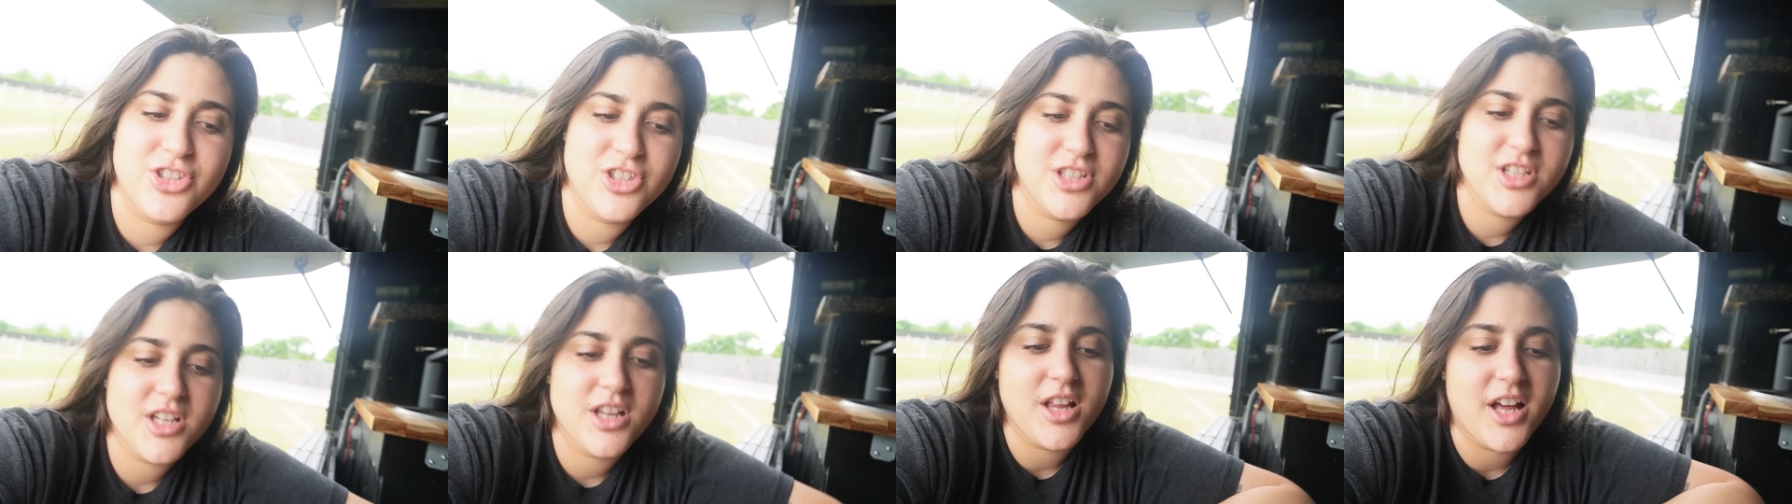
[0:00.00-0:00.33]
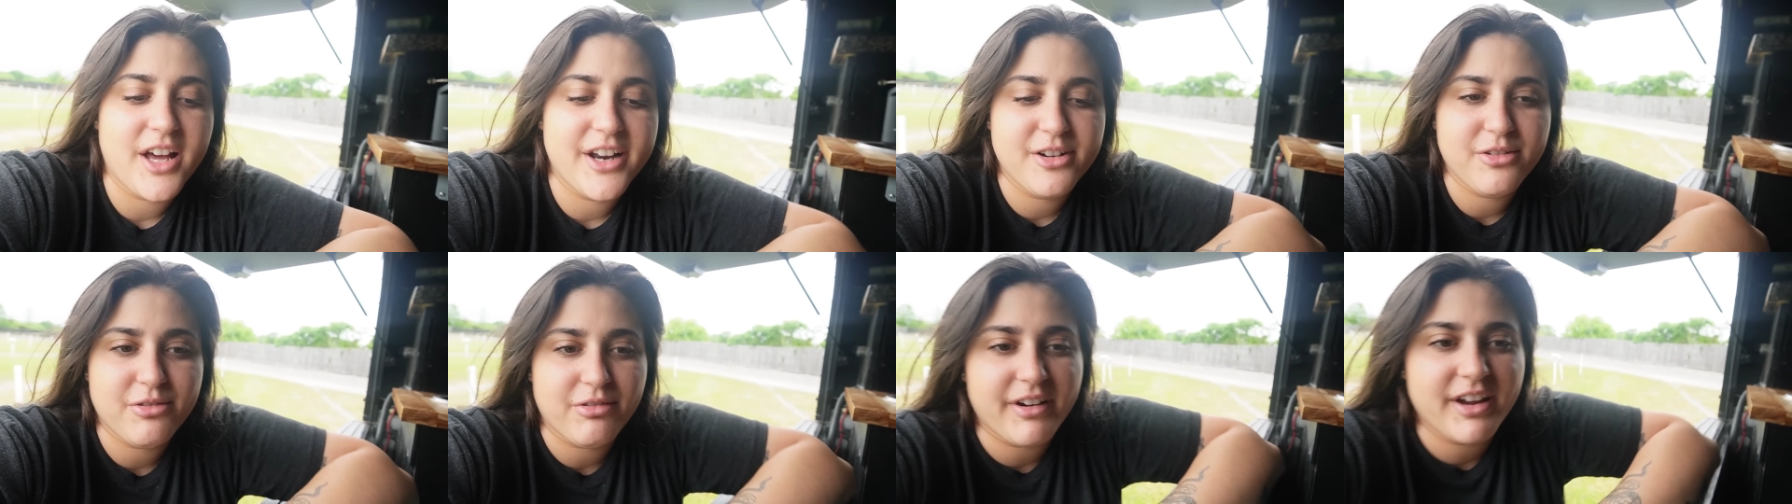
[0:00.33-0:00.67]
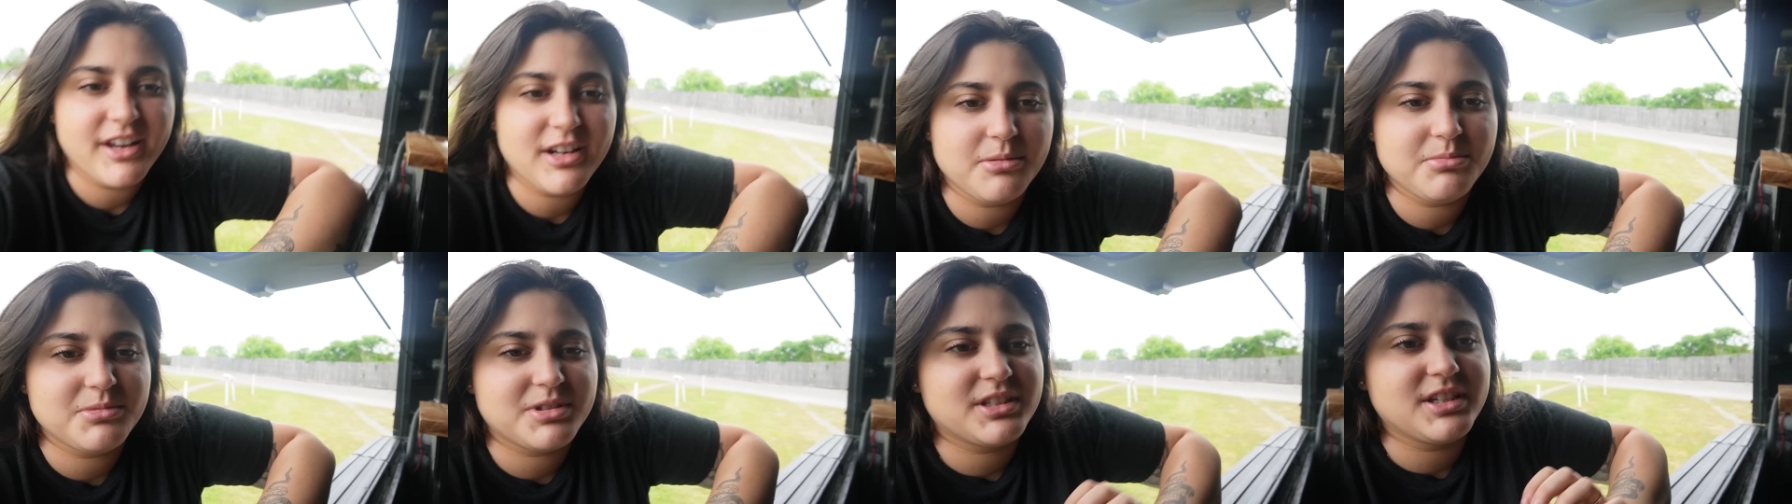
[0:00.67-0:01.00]
just a lot of
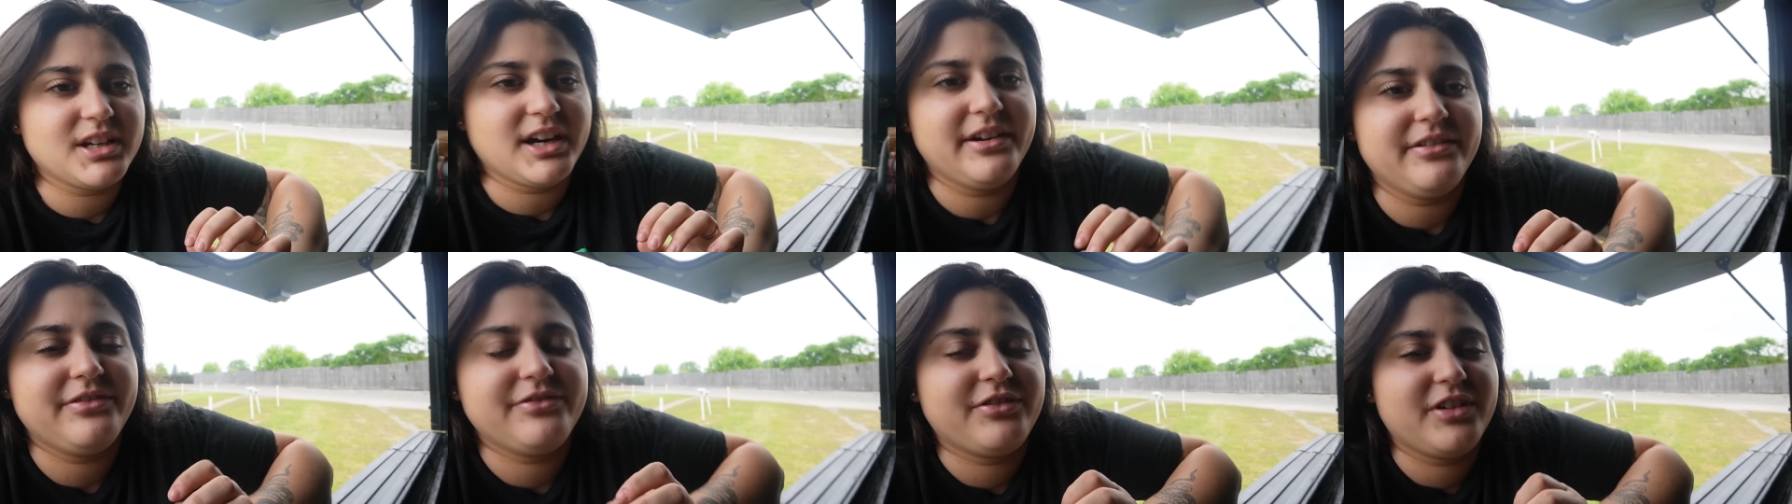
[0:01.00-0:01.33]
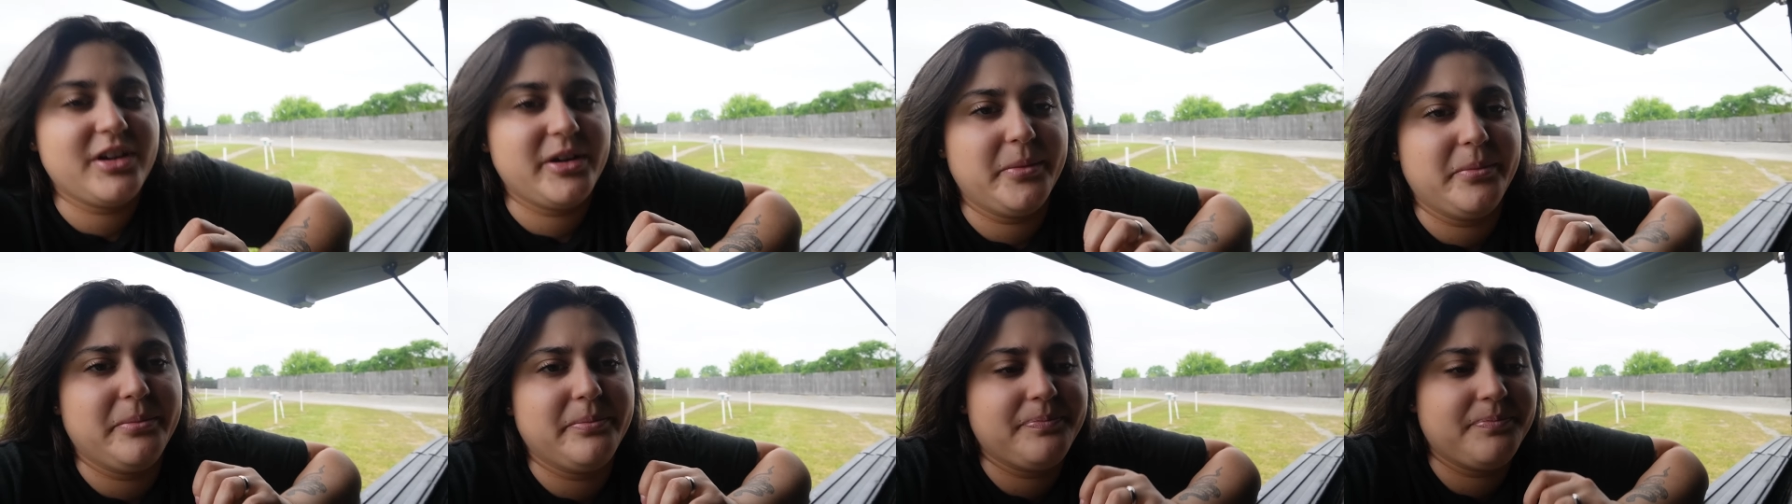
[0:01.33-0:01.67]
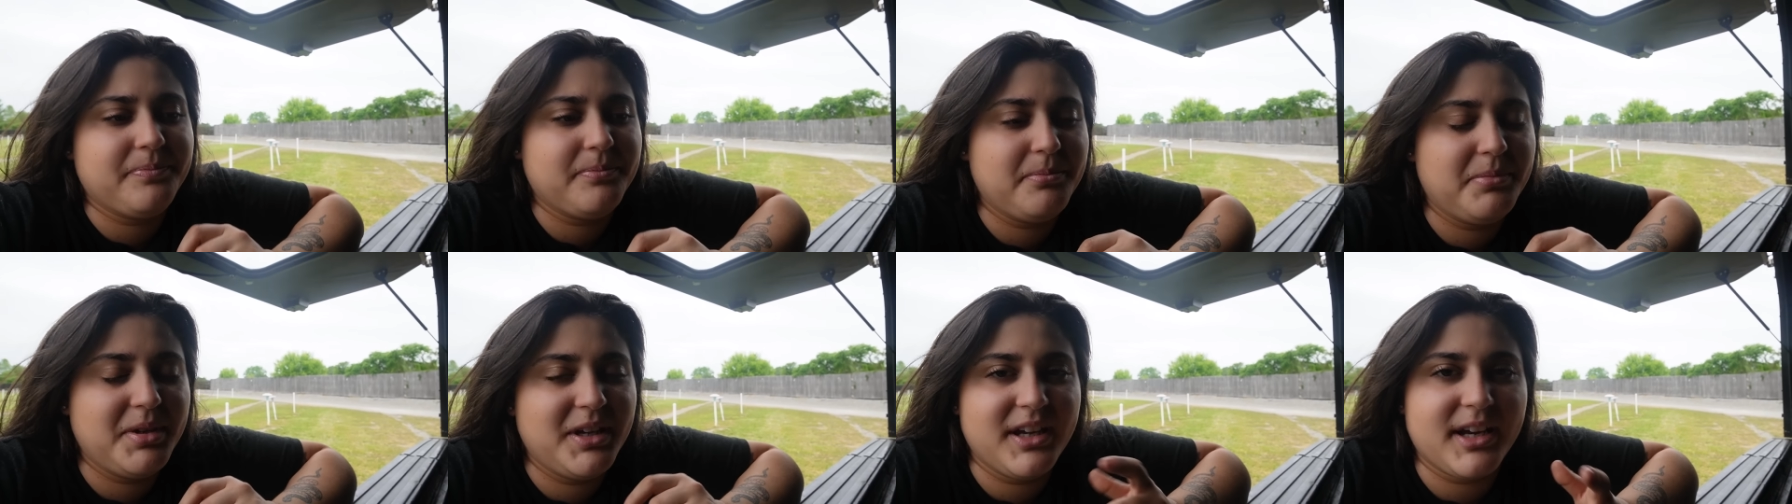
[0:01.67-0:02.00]
random stuff from
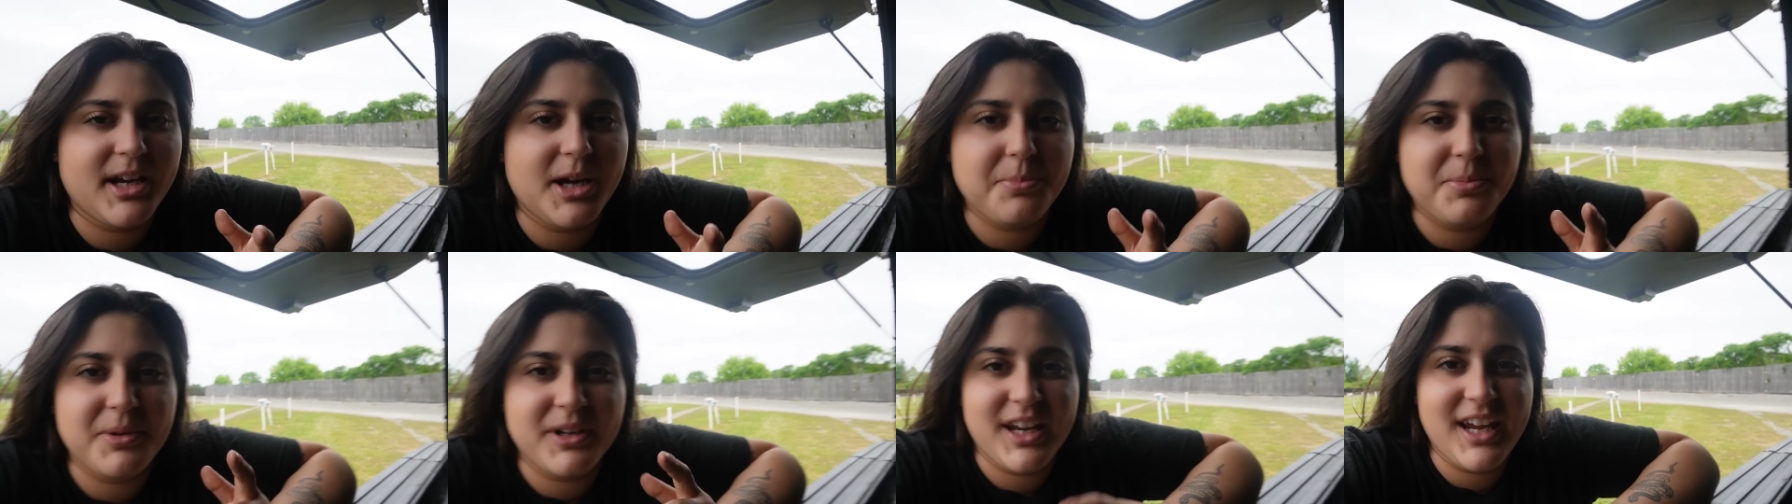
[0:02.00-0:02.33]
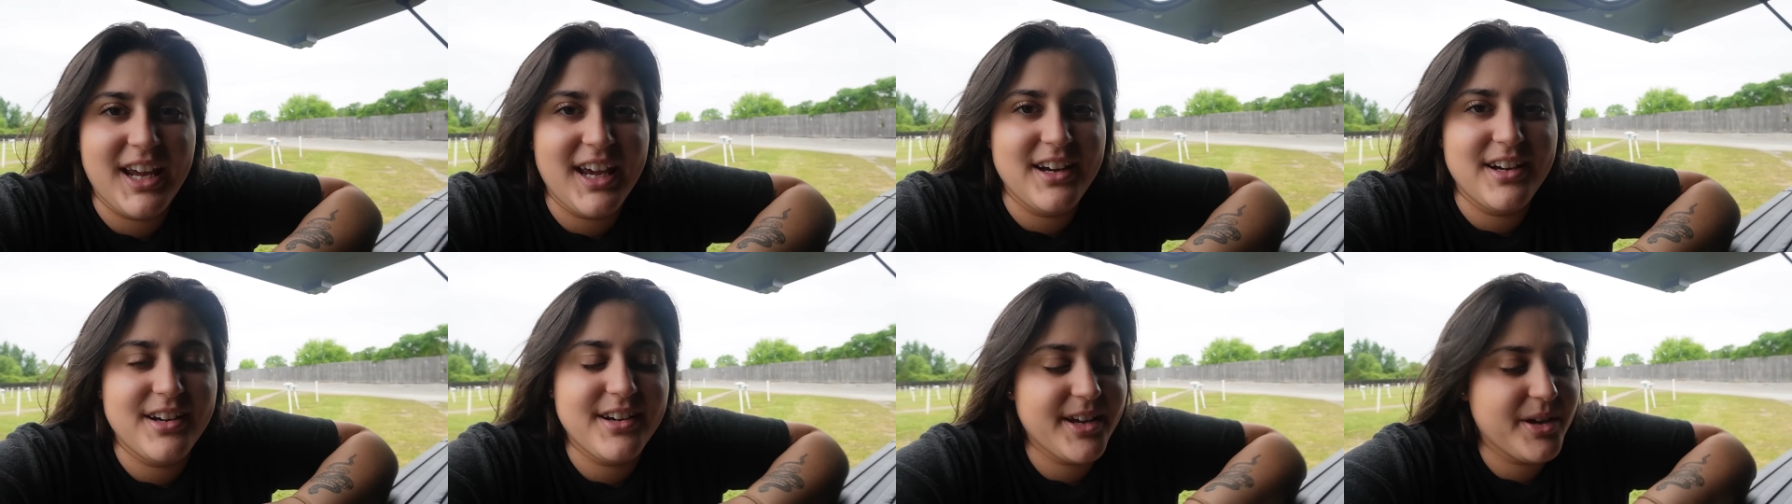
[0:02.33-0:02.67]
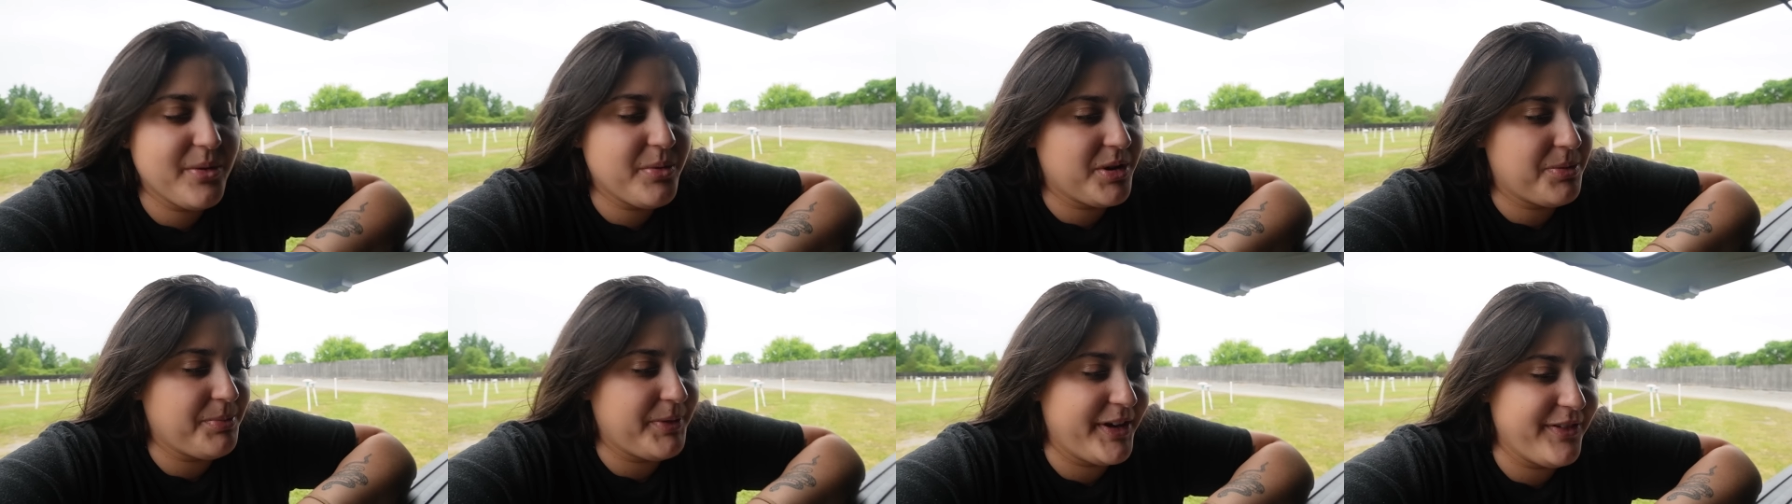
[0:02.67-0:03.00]
being up in
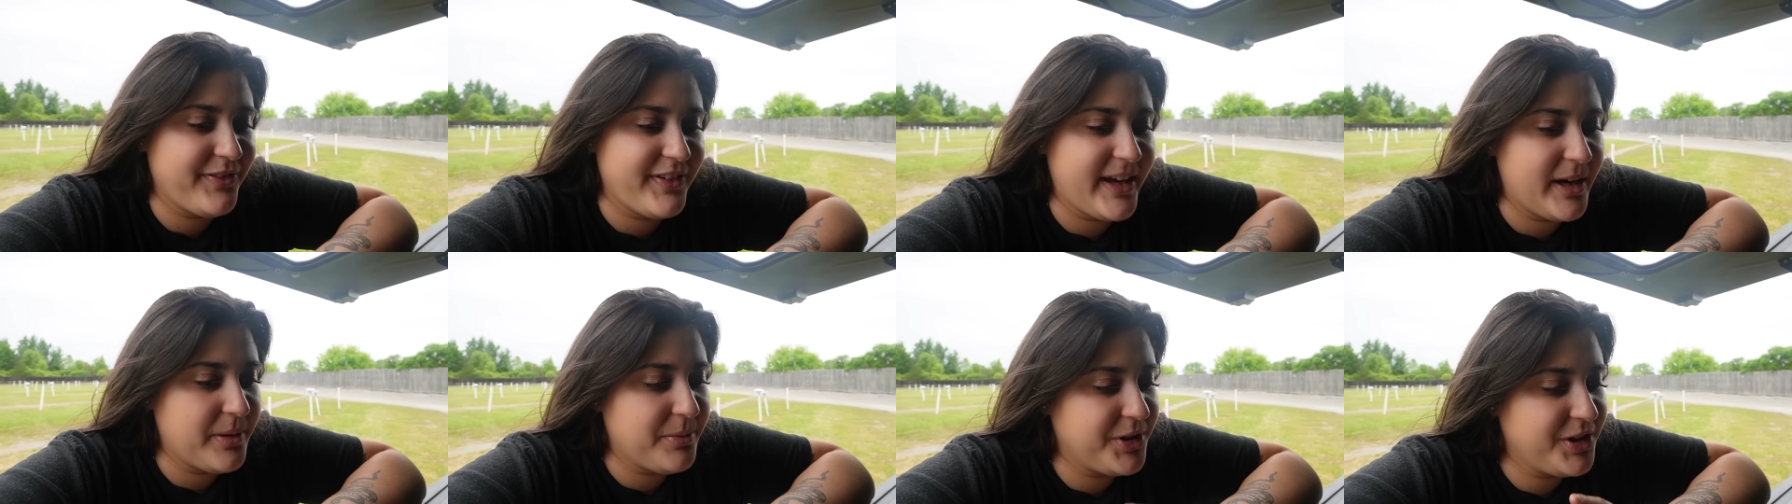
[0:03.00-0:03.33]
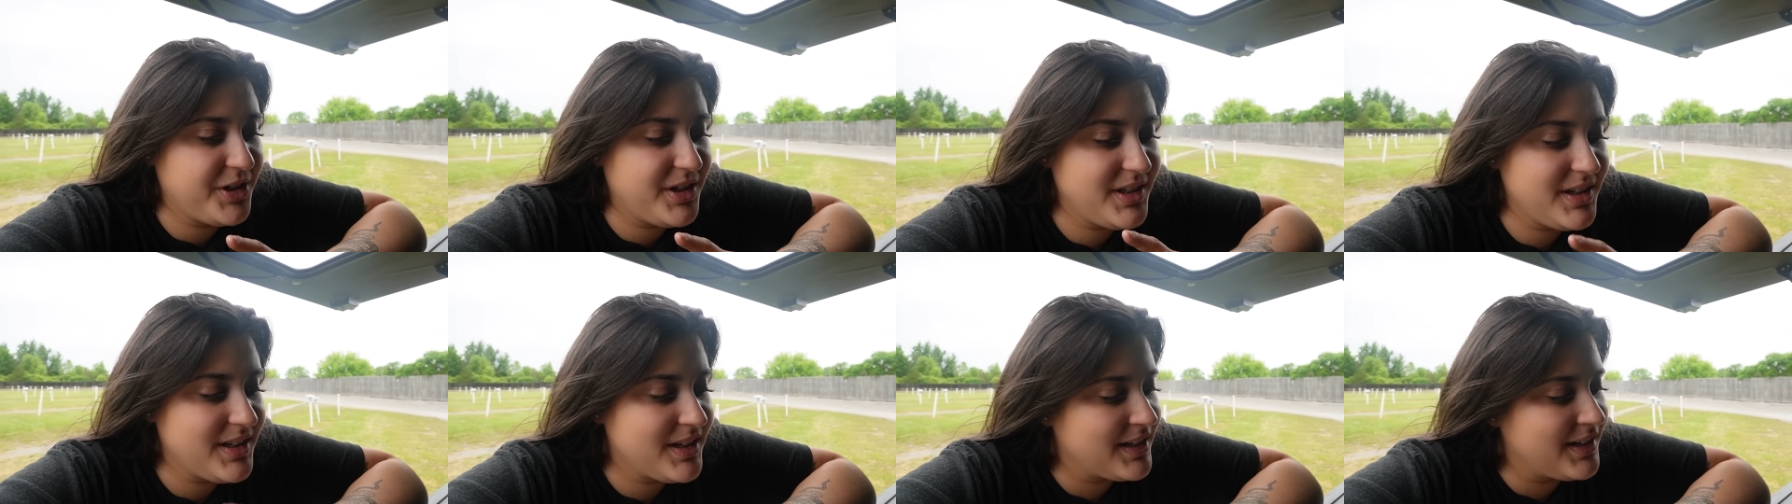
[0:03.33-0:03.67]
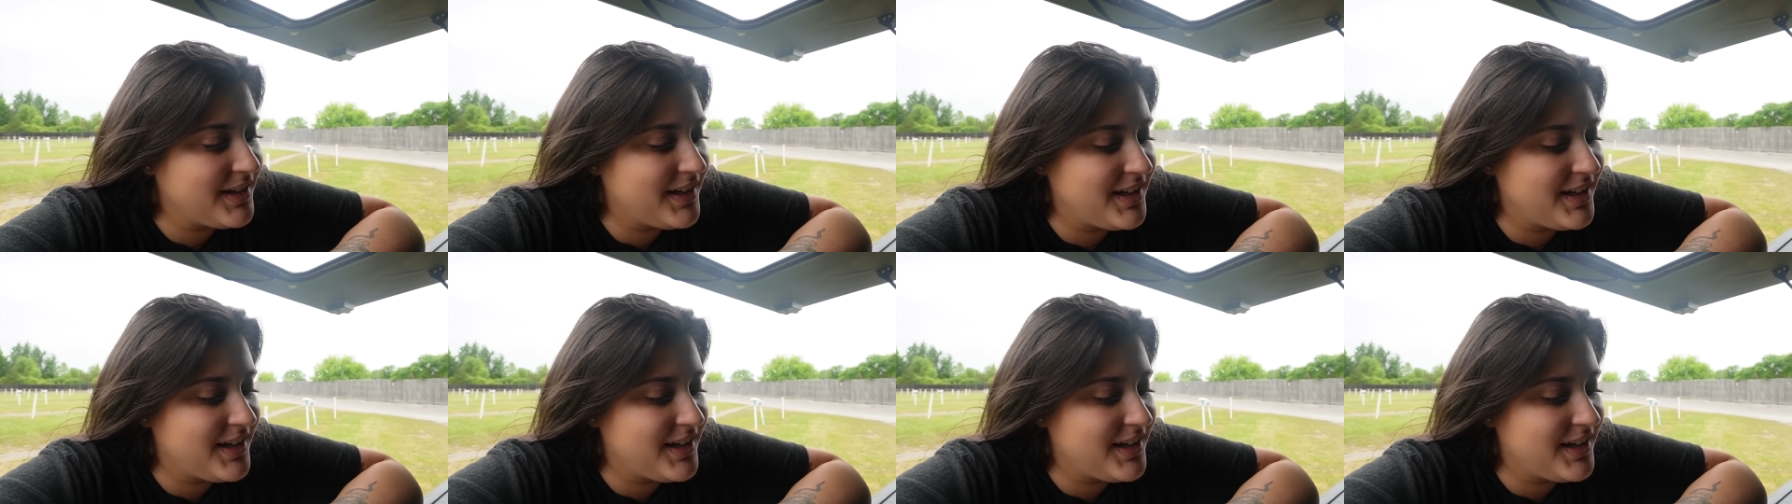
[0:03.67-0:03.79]
Canada with my family,